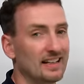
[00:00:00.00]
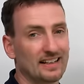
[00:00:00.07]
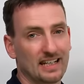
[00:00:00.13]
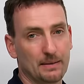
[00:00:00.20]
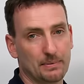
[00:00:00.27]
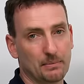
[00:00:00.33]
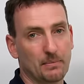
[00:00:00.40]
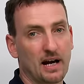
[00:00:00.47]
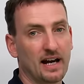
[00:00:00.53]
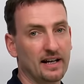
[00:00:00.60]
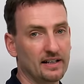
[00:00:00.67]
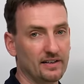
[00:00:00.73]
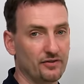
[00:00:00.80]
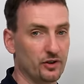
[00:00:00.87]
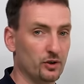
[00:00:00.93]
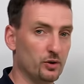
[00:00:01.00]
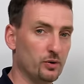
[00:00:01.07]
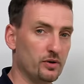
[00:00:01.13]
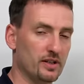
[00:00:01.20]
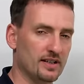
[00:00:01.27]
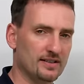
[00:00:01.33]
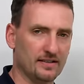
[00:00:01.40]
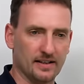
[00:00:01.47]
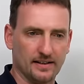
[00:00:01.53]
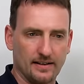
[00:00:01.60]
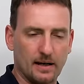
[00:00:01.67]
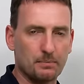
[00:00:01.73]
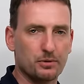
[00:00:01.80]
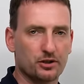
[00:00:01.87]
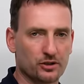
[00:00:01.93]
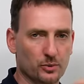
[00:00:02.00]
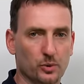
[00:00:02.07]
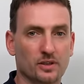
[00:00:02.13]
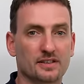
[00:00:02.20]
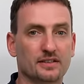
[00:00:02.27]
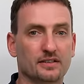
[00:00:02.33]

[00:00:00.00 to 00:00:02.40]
Keep in mind, if you do this, the numbers will